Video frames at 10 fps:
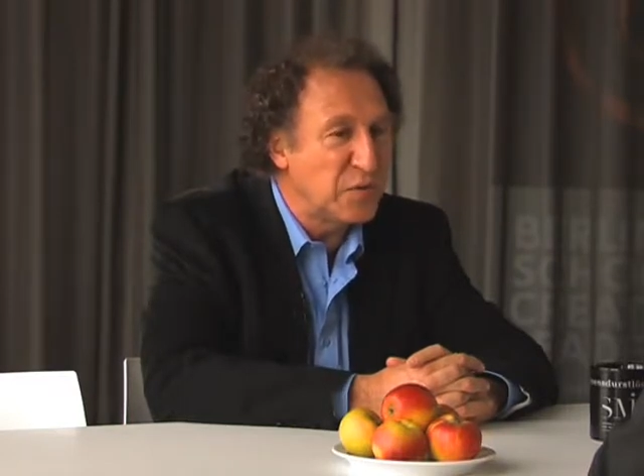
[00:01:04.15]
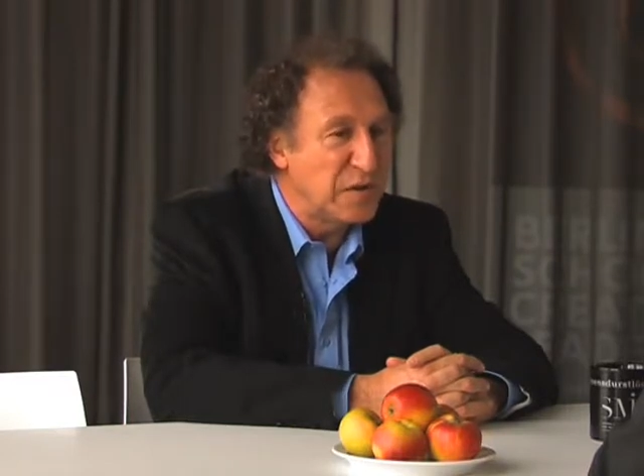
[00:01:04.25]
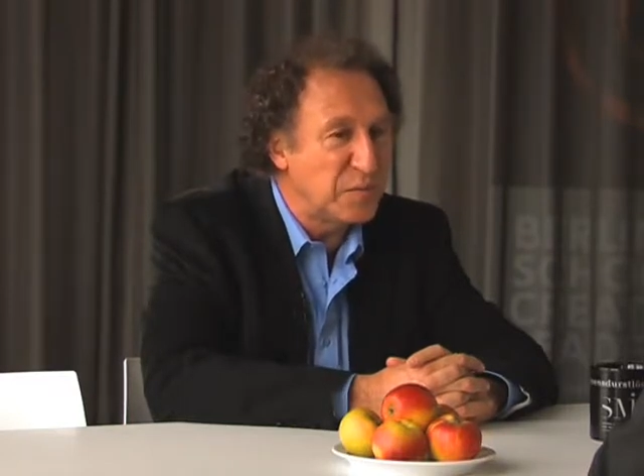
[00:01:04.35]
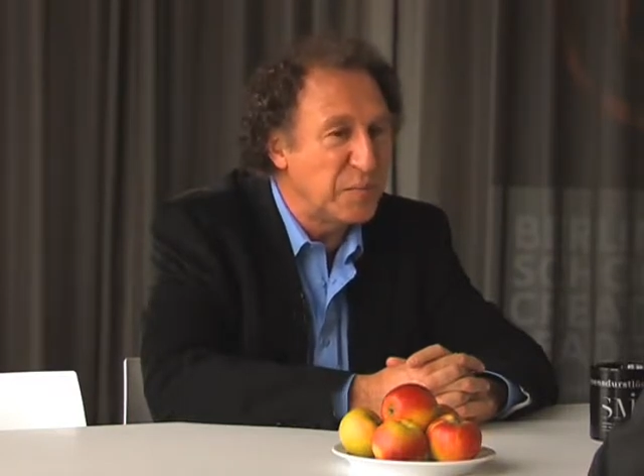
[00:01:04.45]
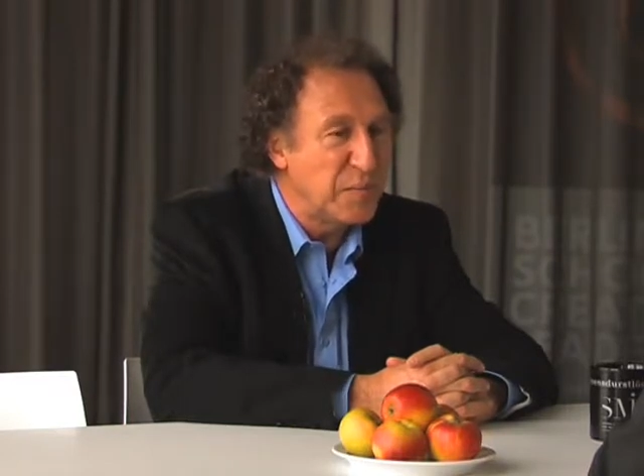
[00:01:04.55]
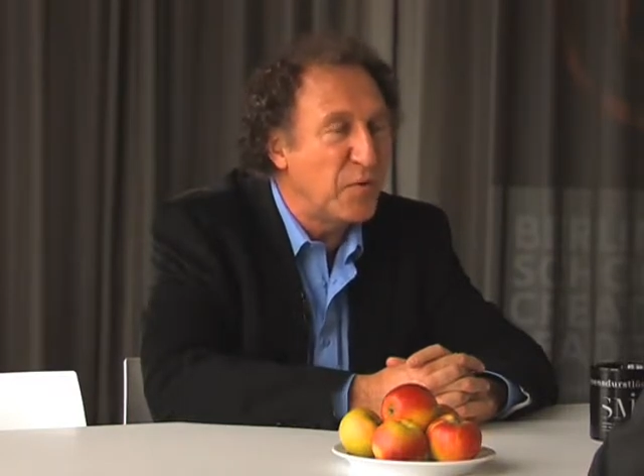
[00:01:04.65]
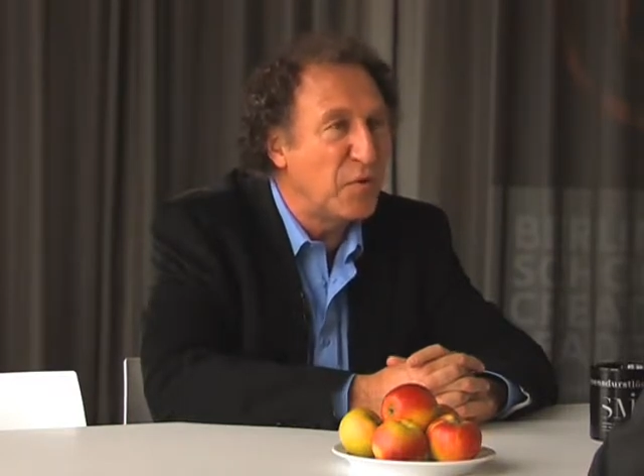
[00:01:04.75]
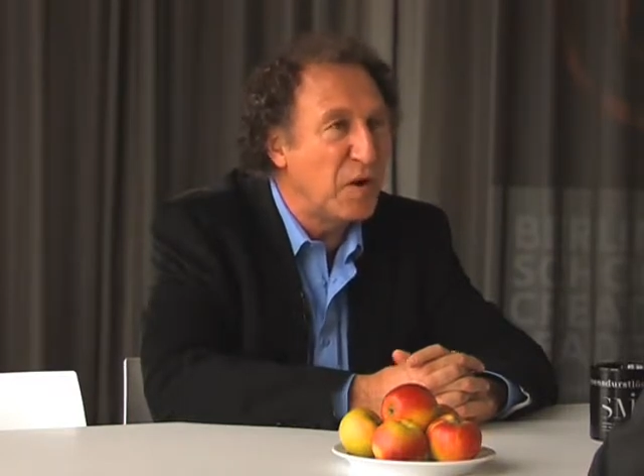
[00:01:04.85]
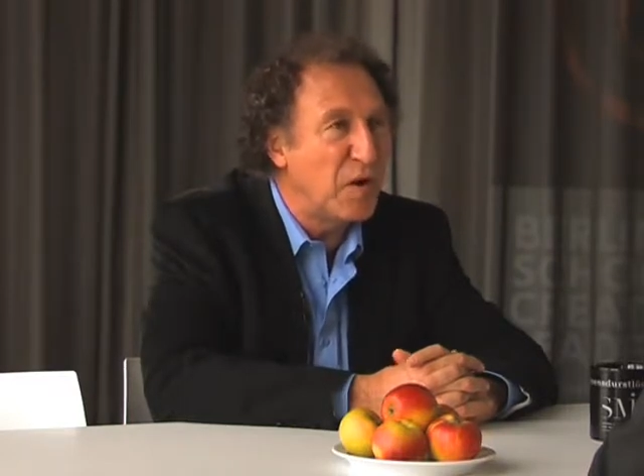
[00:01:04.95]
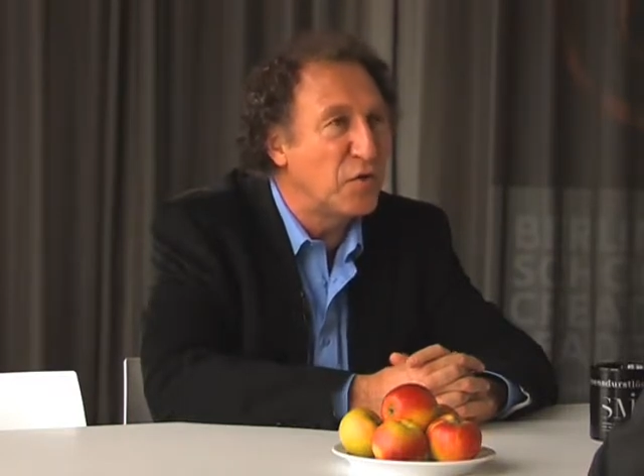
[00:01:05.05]
when
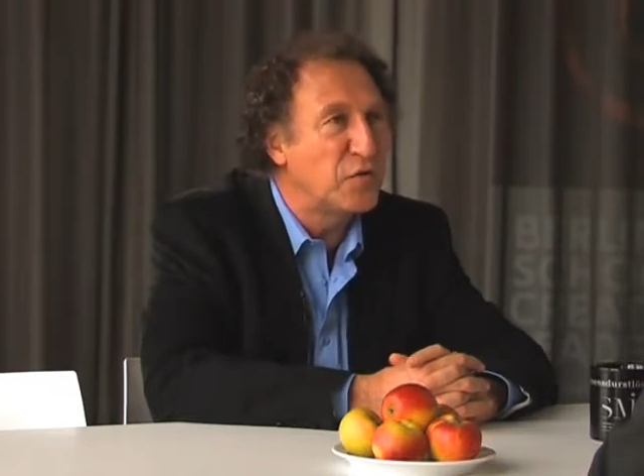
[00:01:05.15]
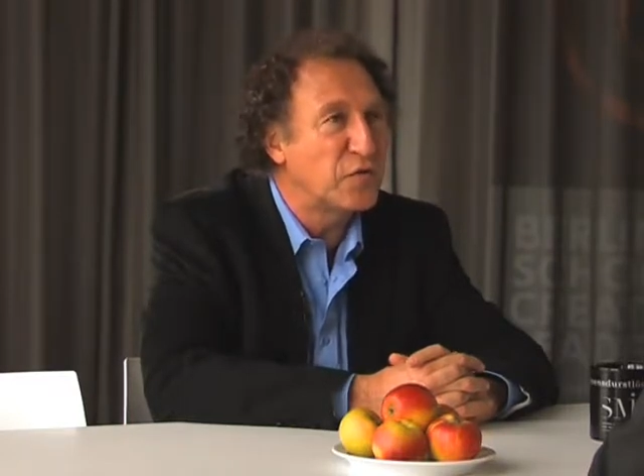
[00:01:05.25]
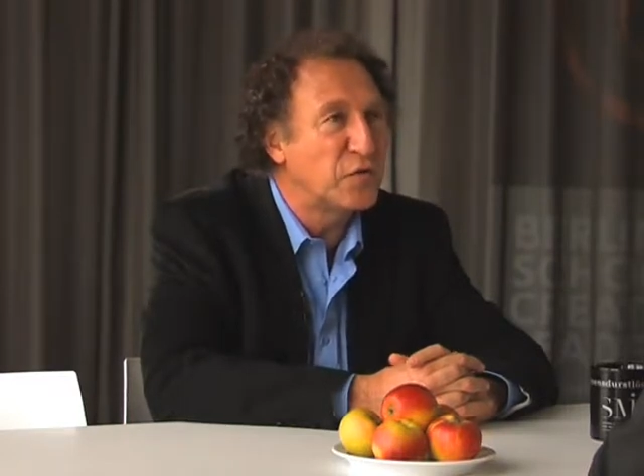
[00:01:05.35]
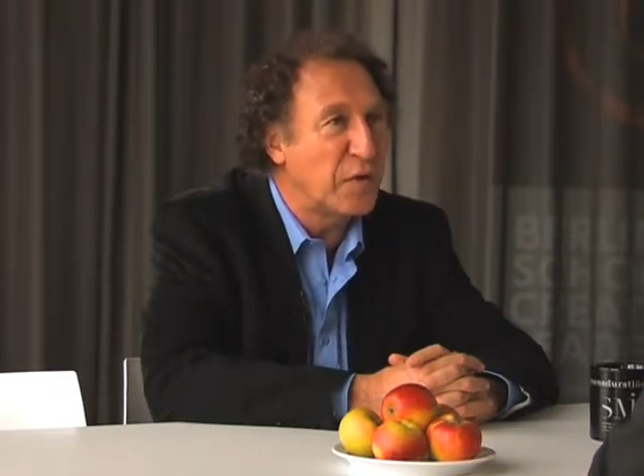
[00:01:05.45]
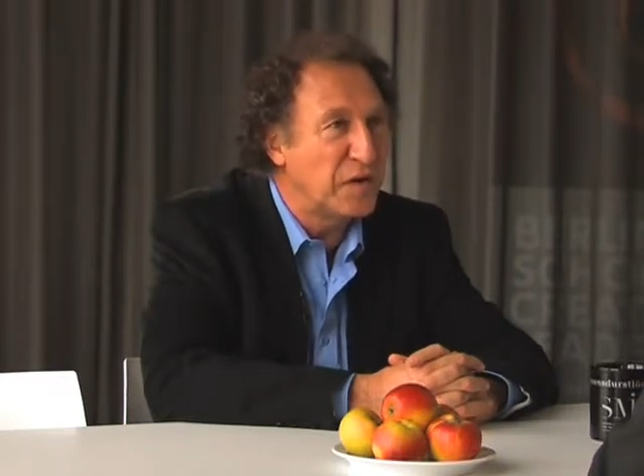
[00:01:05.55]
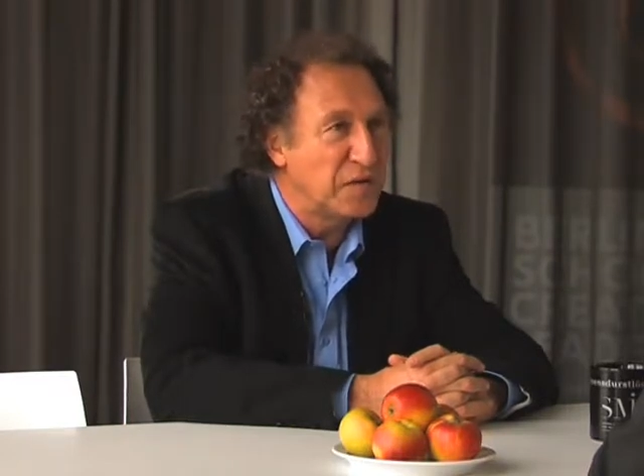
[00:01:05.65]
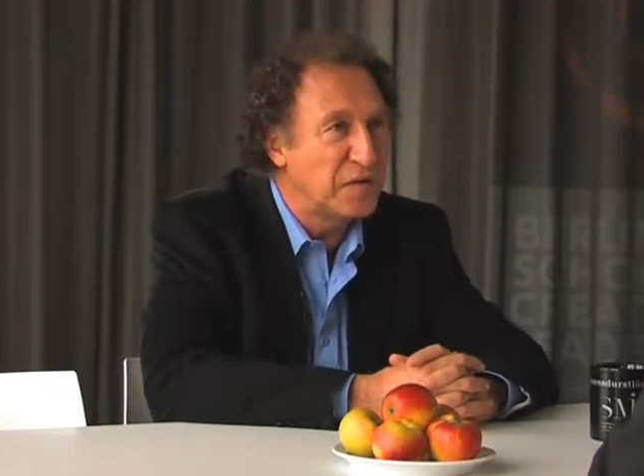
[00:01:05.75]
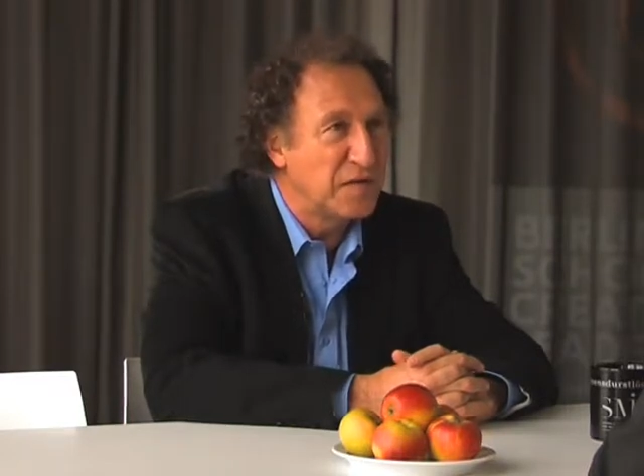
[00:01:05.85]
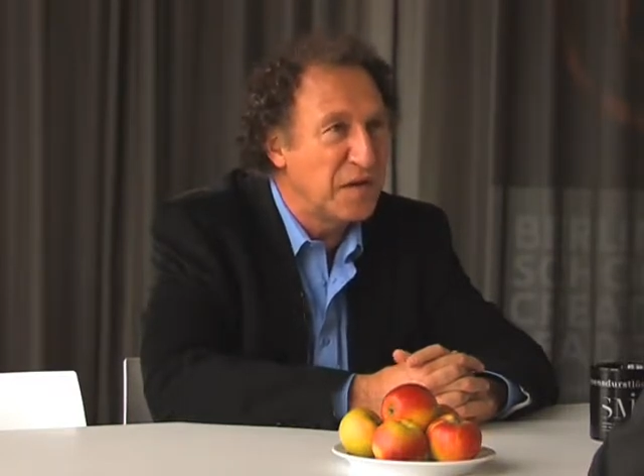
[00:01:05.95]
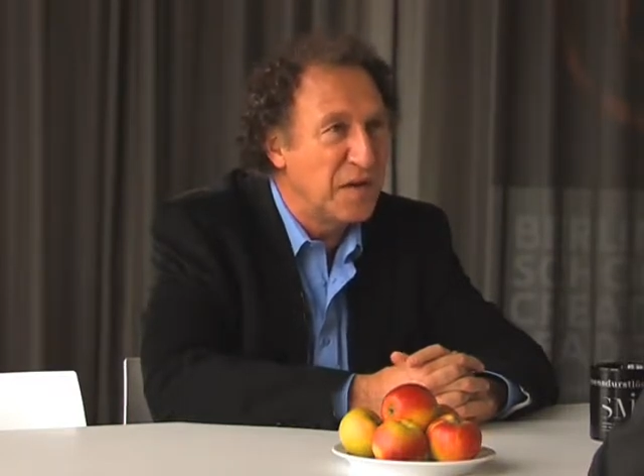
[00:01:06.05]
people are under stress,